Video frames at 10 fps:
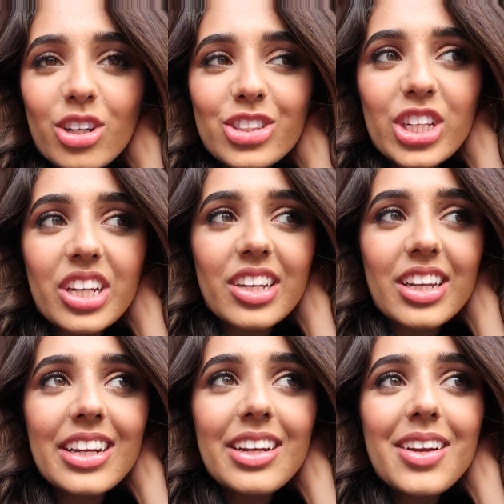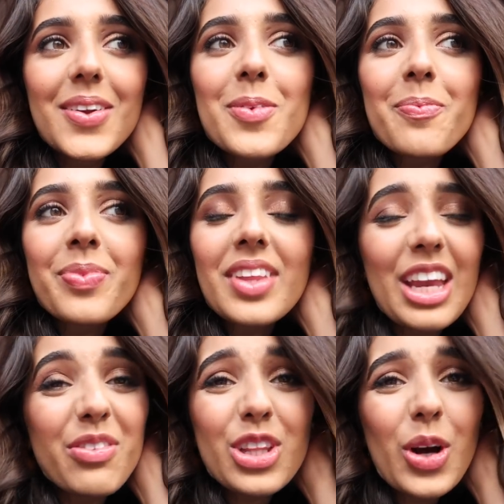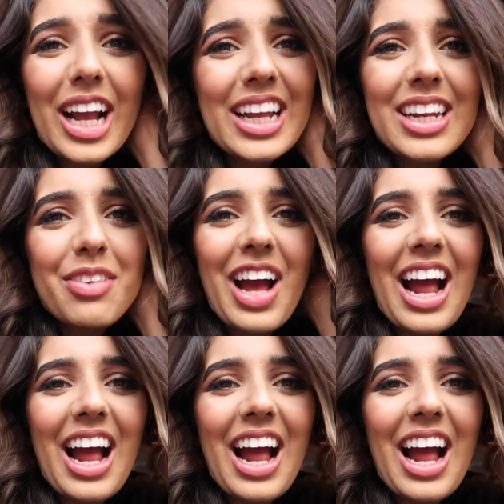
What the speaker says: hot chickadee, even though I can never